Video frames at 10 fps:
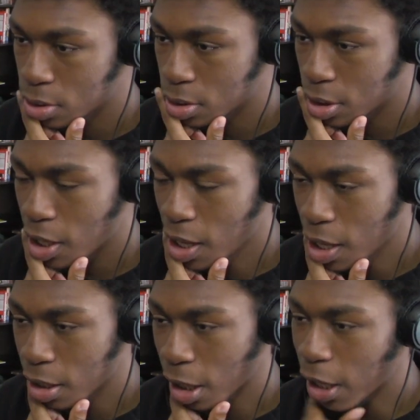
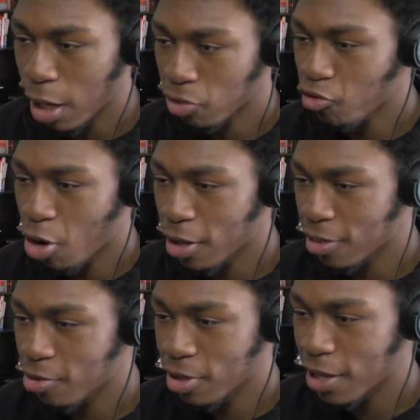Yeah, like, how strong is
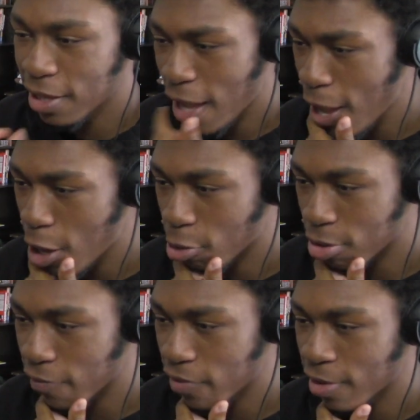he going to get now,
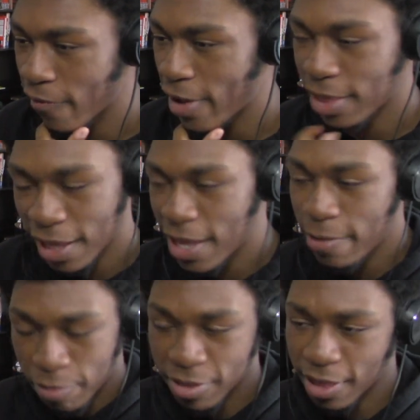given the fact that he
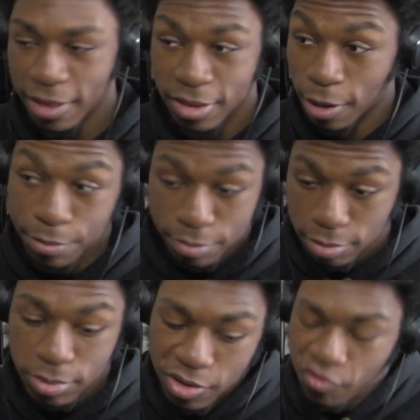possessed some
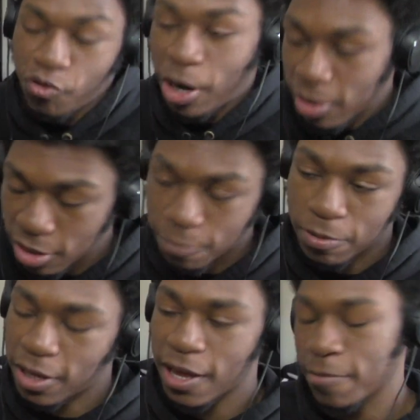strength,
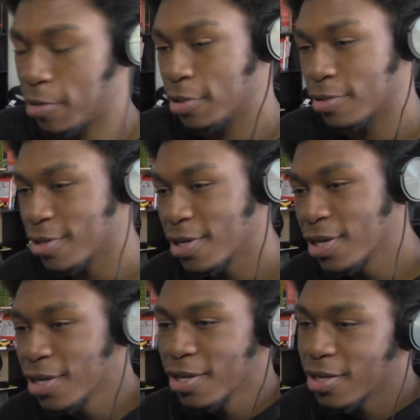but, I mean,
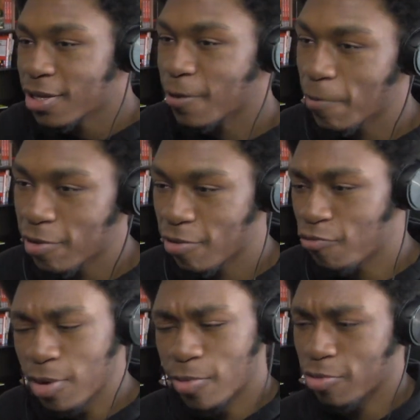compared to
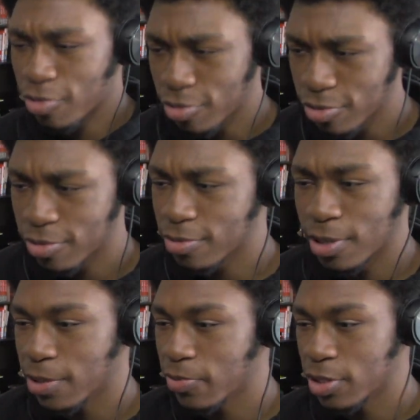Rimuru,
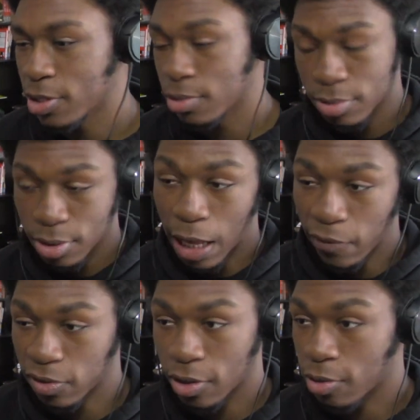I mean,
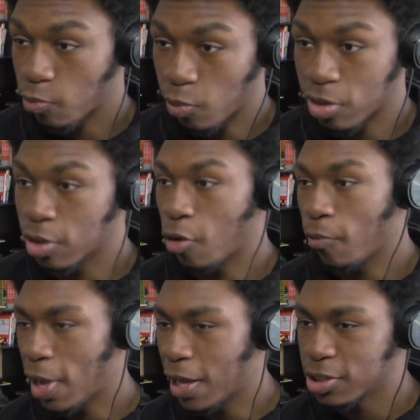obviously, was no
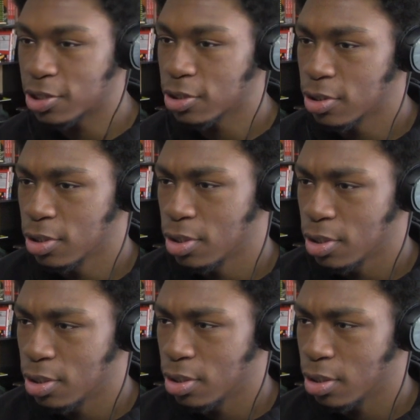match.
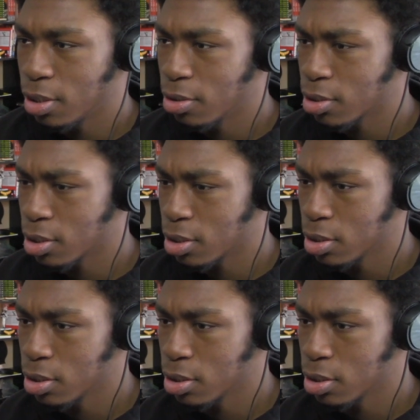Okay.